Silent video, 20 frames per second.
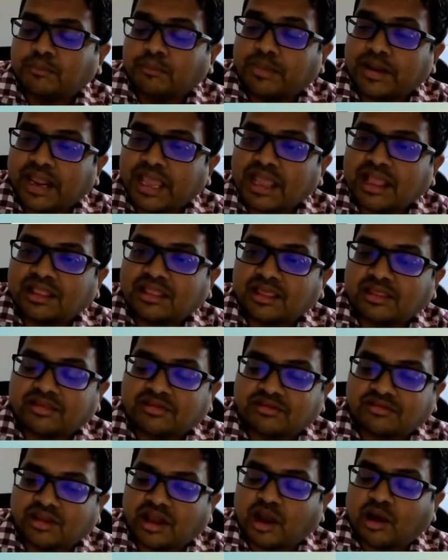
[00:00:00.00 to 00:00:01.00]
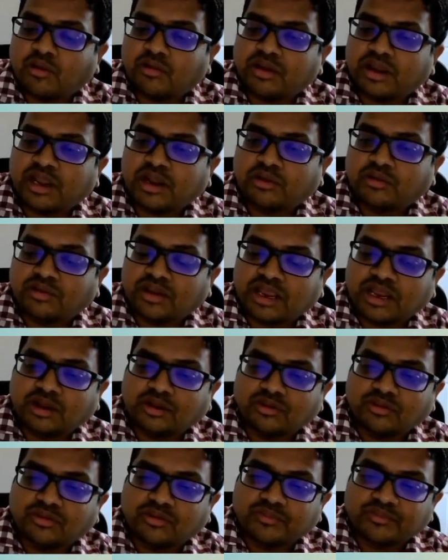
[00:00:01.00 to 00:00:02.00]
break this down
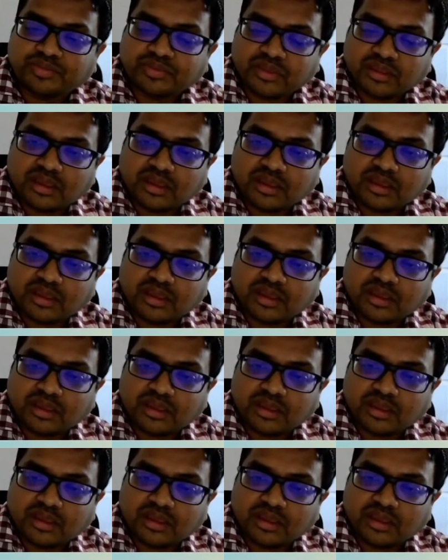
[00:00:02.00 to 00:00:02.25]
into